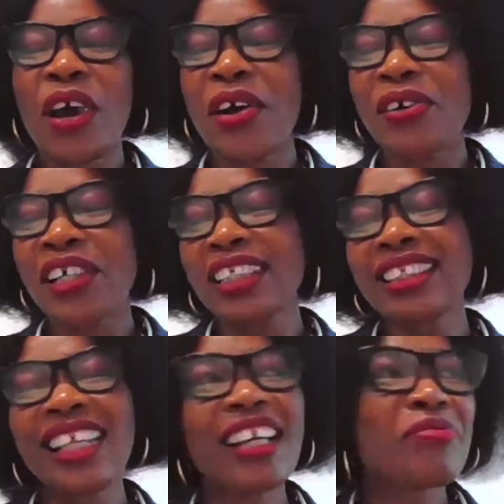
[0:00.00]
Wow,
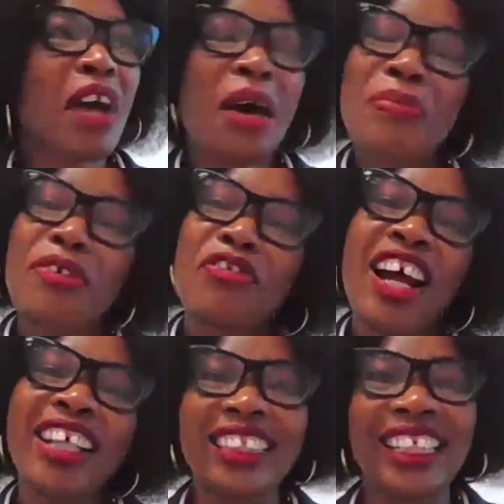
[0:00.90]
it's happy
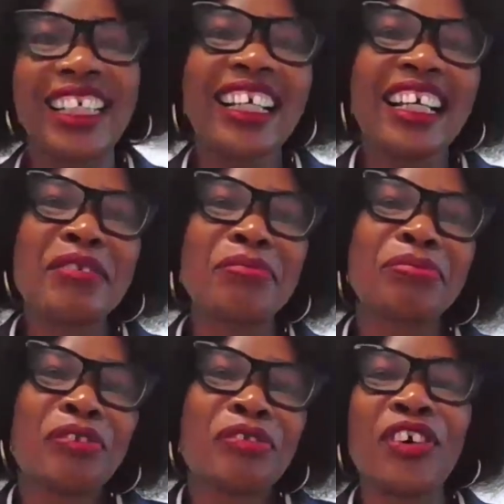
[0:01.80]
Friday.
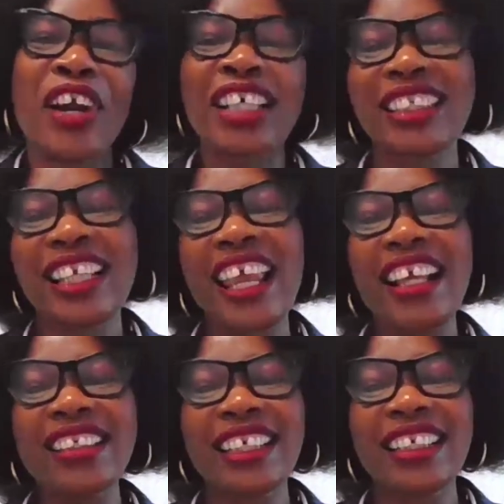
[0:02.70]
For us here,
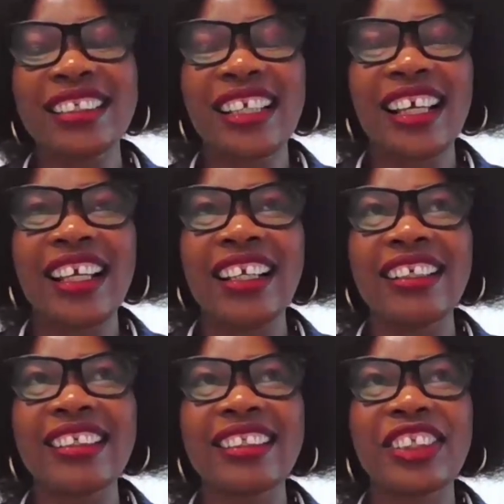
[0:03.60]

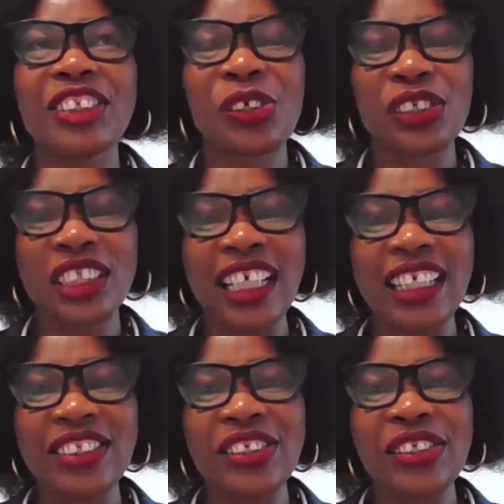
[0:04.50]
it's a short
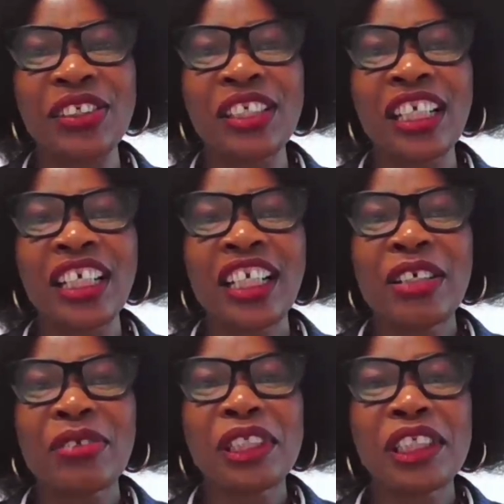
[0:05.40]
day, so
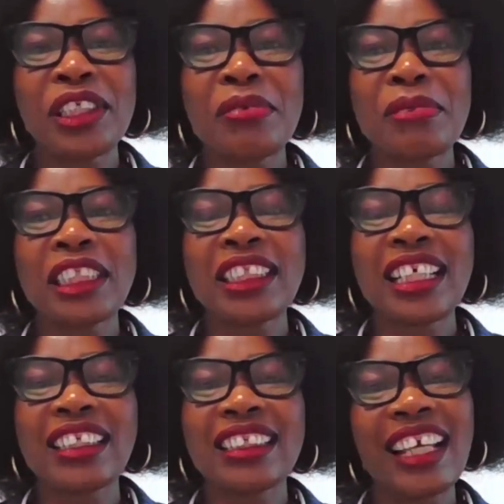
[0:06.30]
we normally
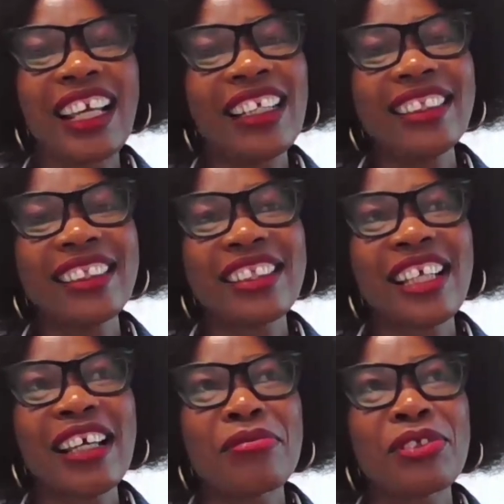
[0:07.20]
start at 8
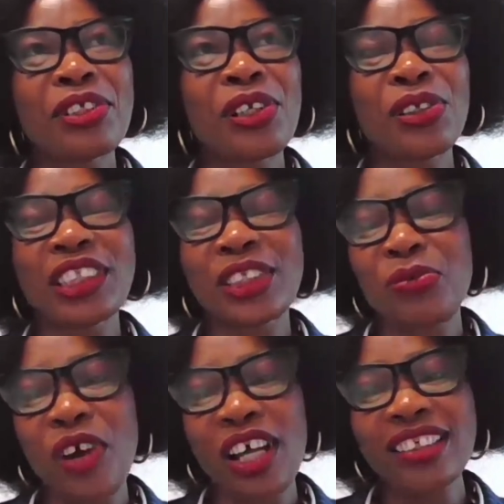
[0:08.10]
and close at
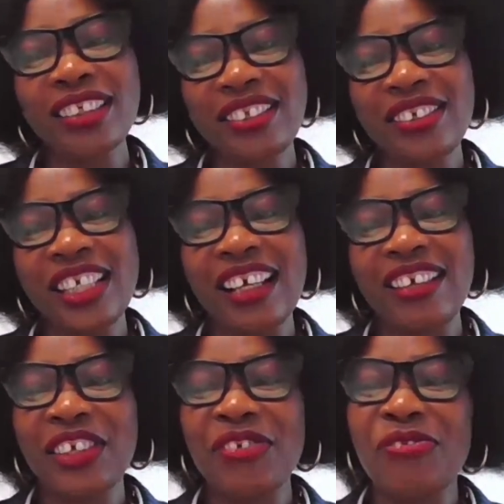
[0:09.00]
1. So yeah,
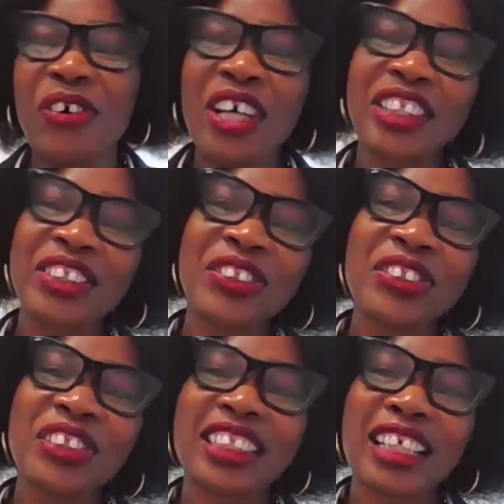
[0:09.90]
looking forward to
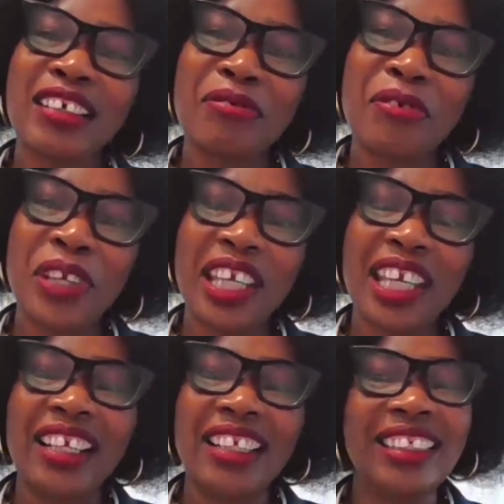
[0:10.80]
the start of the
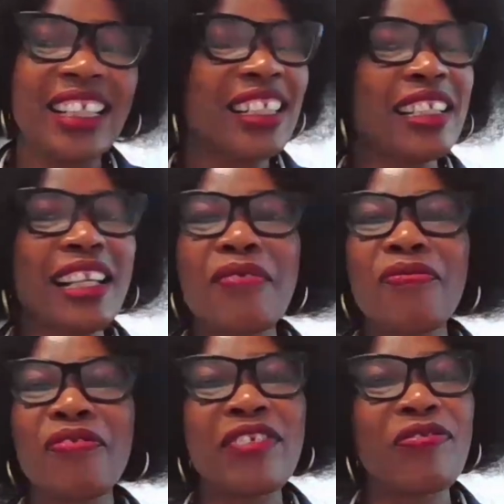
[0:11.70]
weekend, and
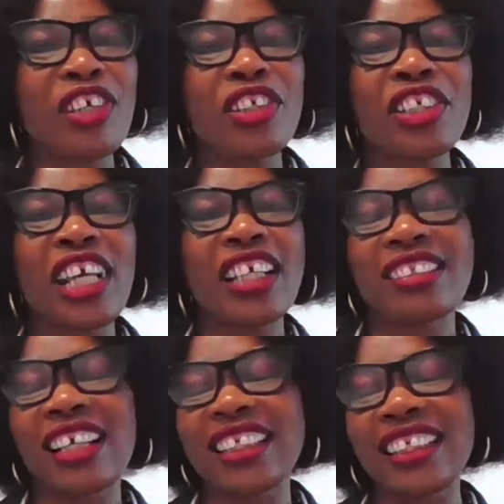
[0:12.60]
I'm feeling very
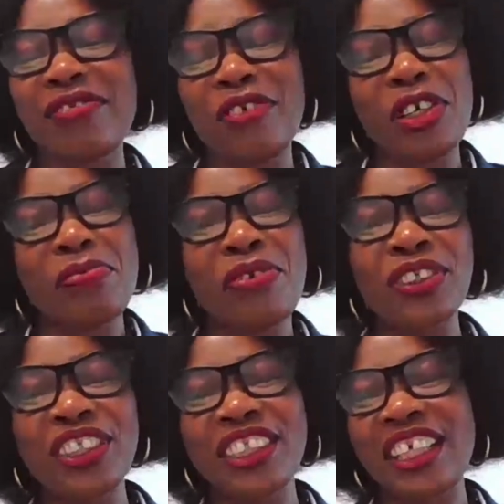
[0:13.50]
excited, very
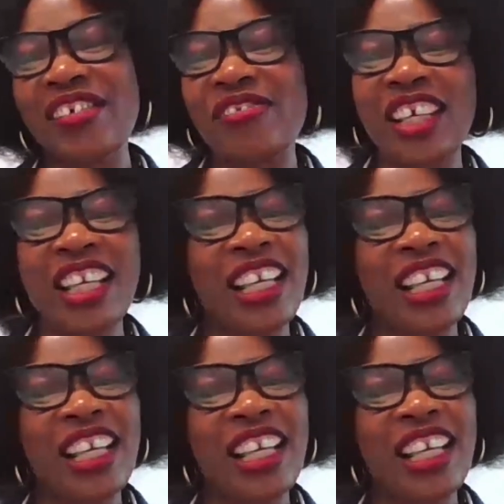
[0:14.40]
positive,